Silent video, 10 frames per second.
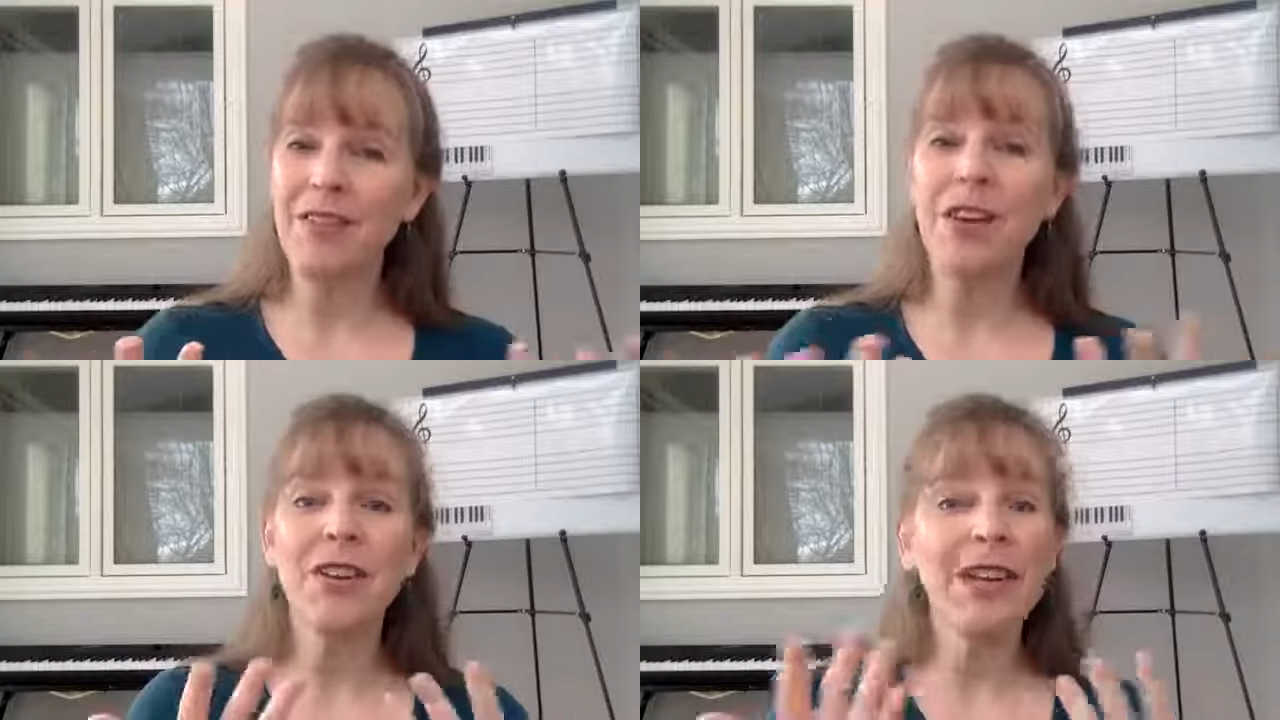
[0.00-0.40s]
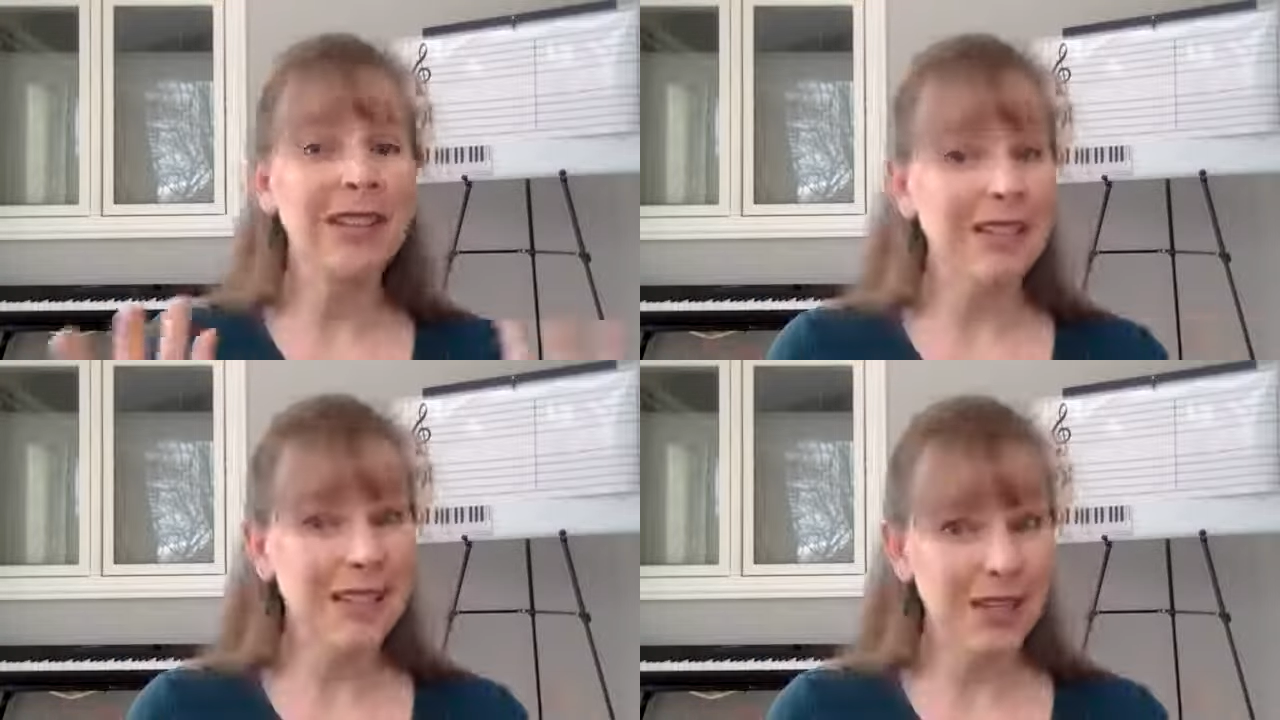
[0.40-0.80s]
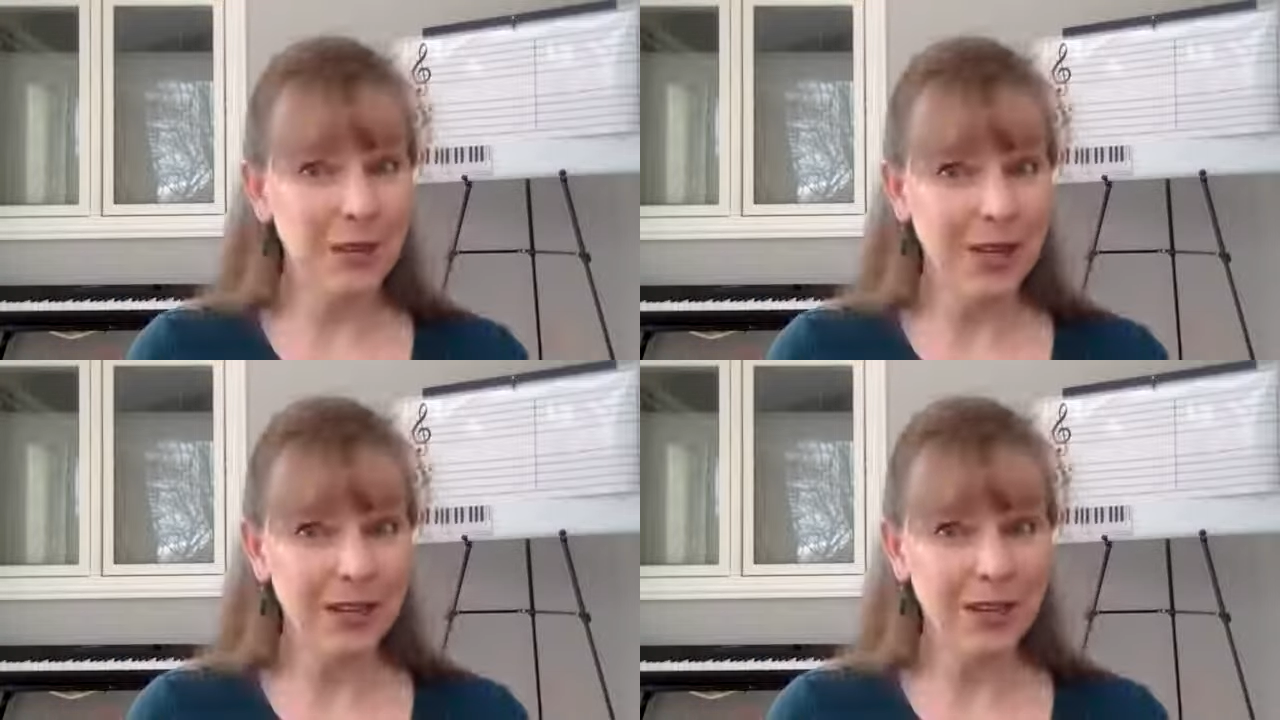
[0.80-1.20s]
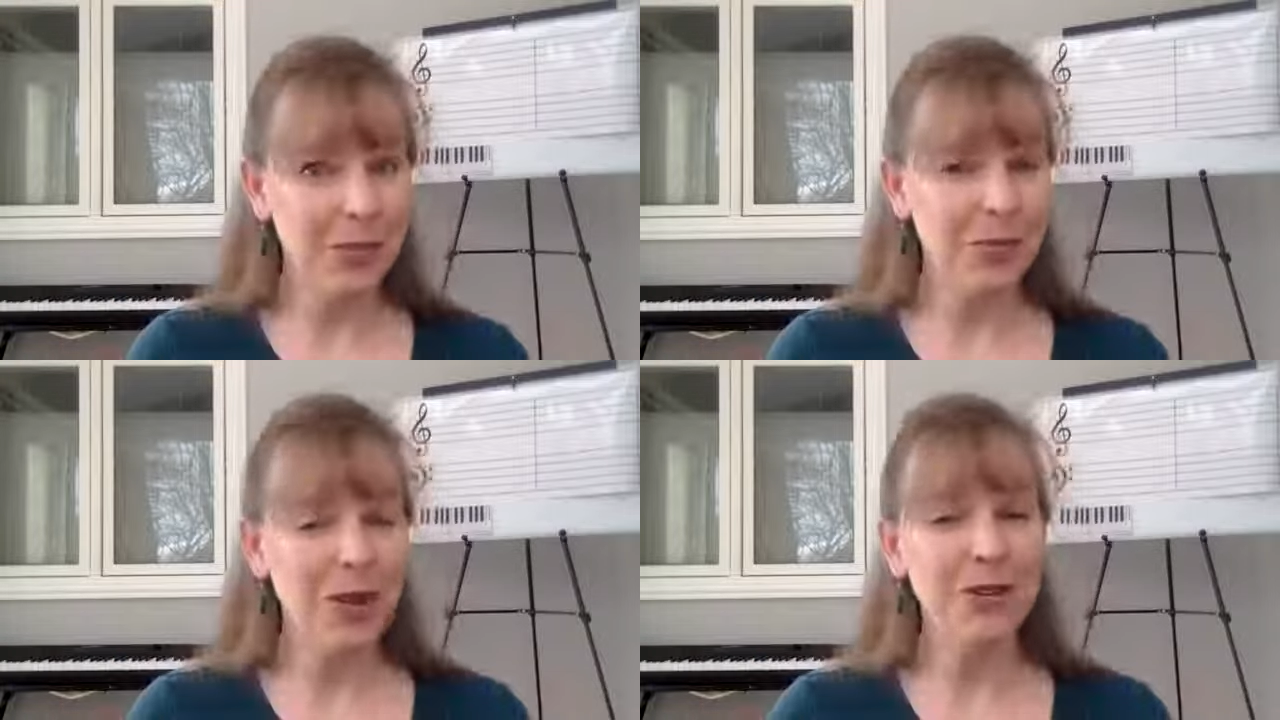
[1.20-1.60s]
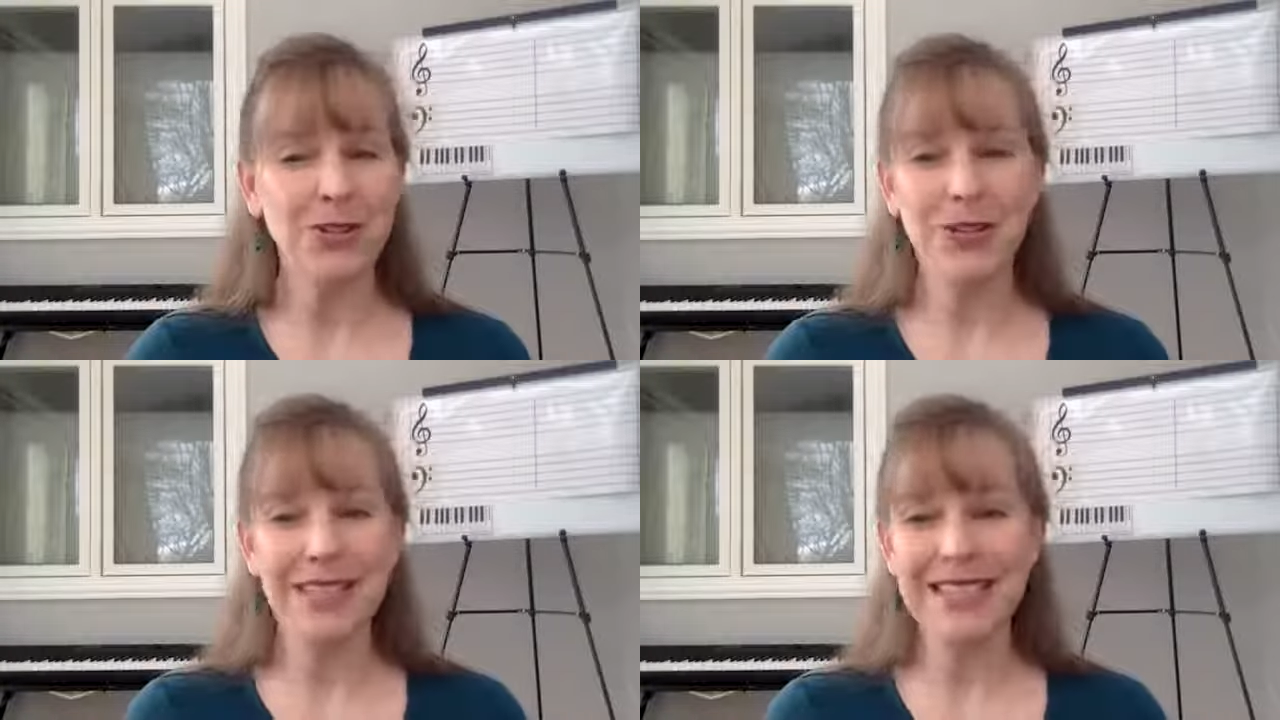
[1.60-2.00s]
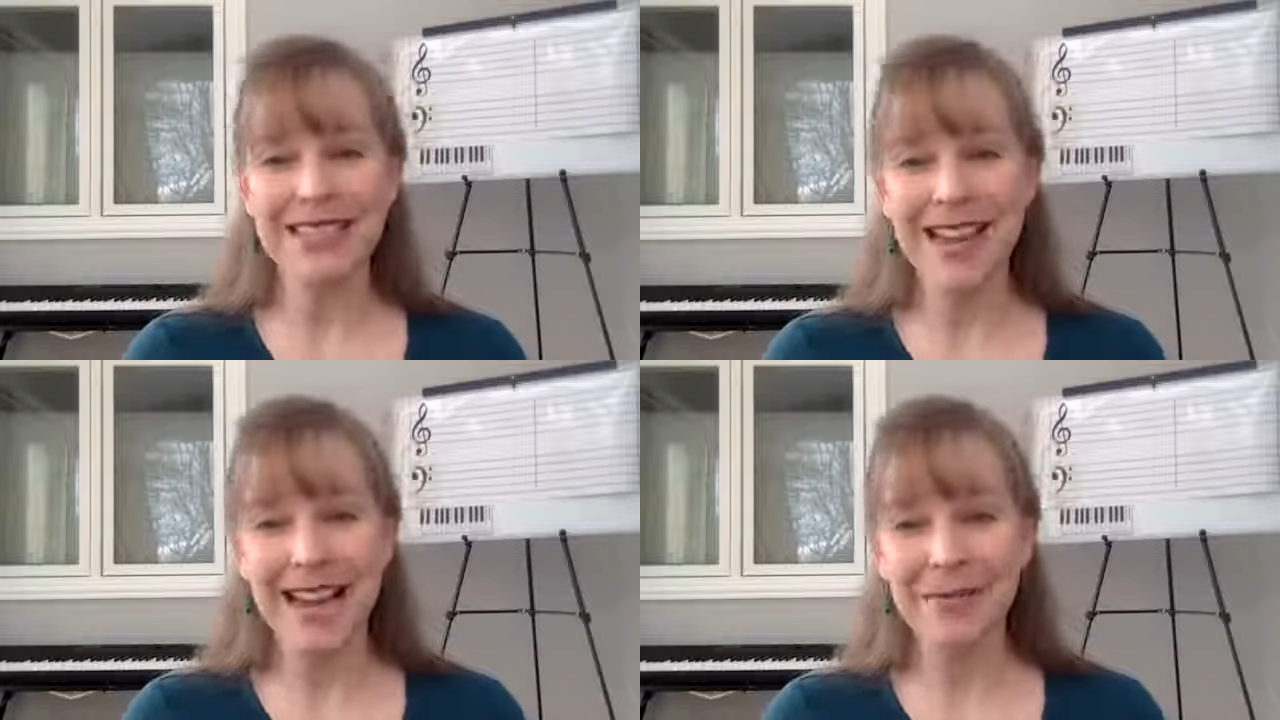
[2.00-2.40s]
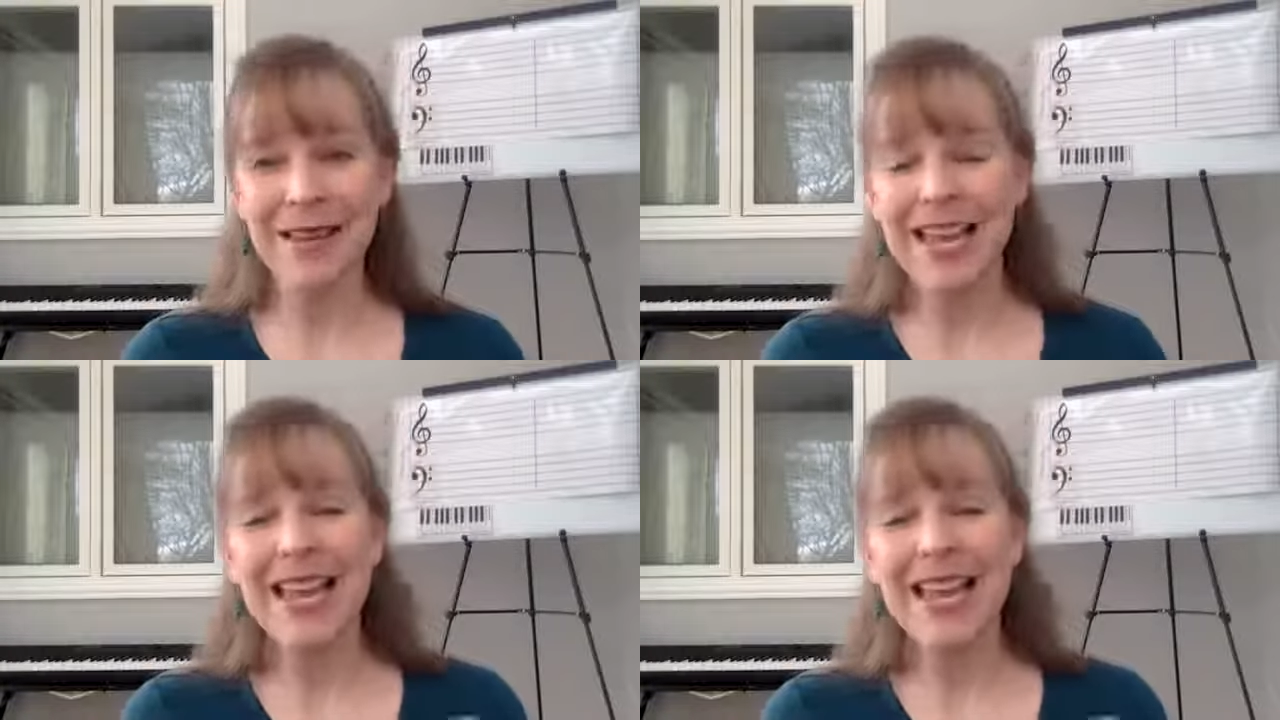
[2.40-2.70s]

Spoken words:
very easiest way to do a poetry tea time